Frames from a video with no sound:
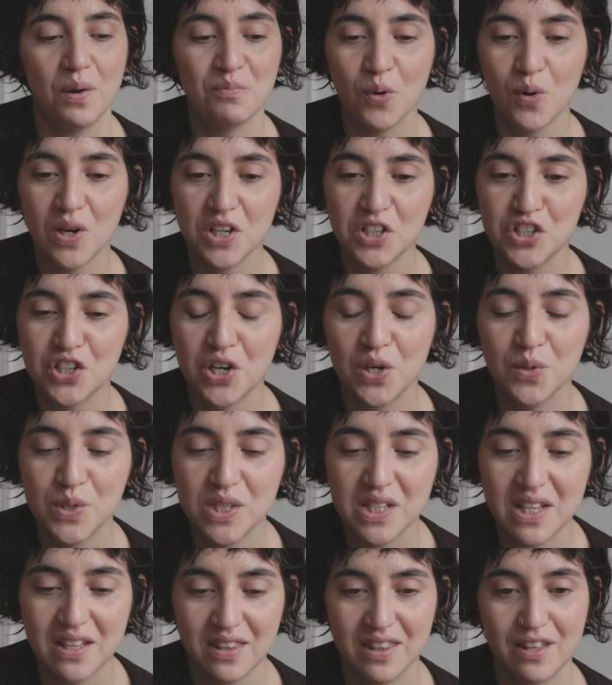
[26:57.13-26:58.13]
more
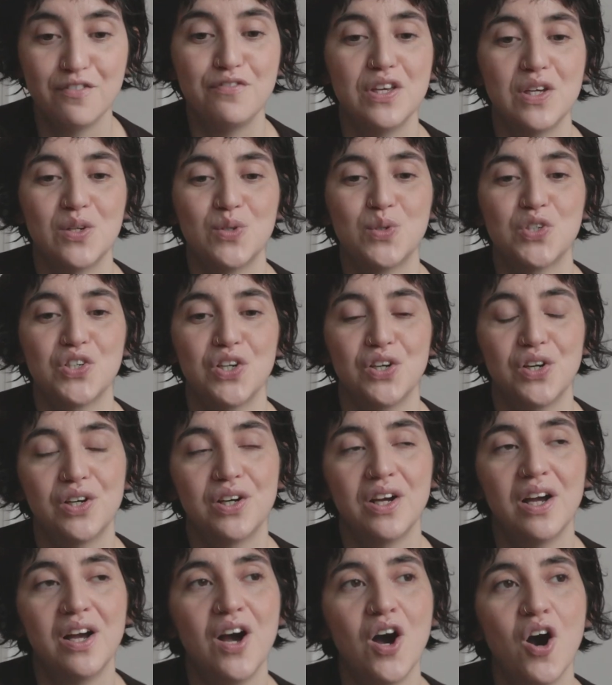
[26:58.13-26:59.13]
shows in the future.
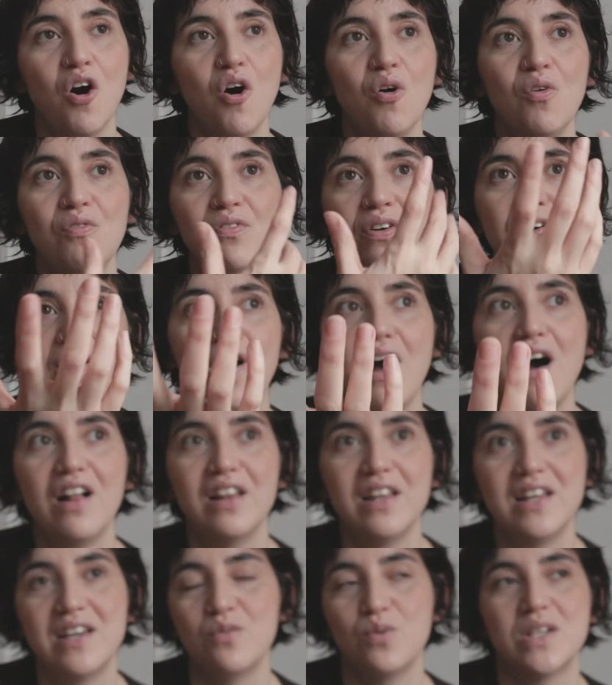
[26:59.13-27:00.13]

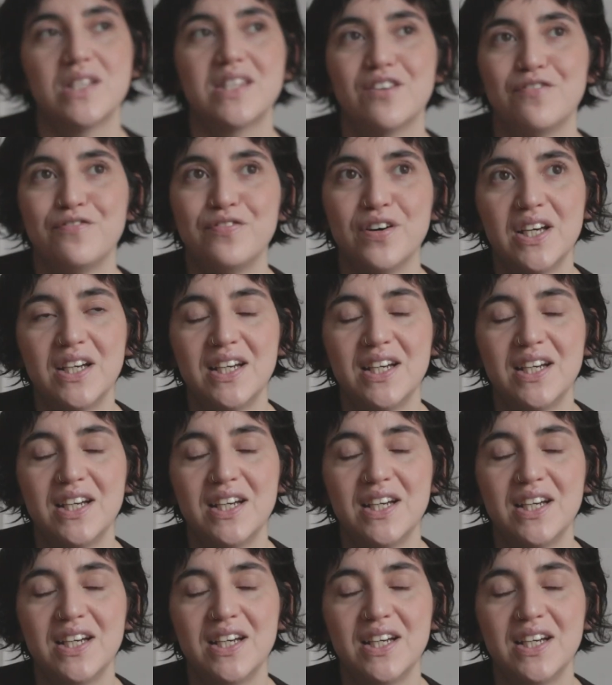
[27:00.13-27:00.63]
Overall, it was a fun